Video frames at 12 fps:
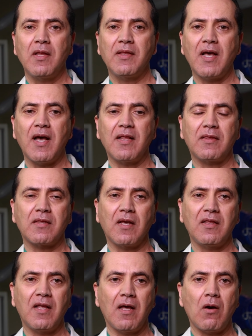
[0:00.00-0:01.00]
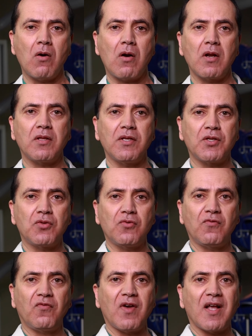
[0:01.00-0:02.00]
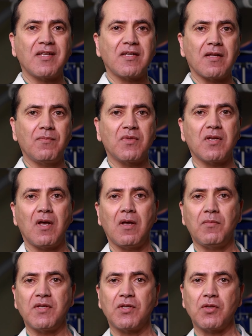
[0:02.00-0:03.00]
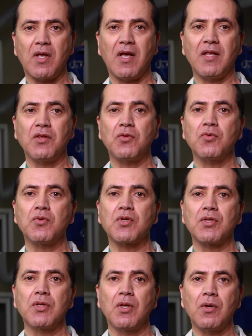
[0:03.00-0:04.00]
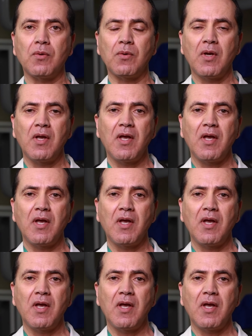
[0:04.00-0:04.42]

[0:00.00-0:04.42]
that the heart is too fast sometimes and too slow.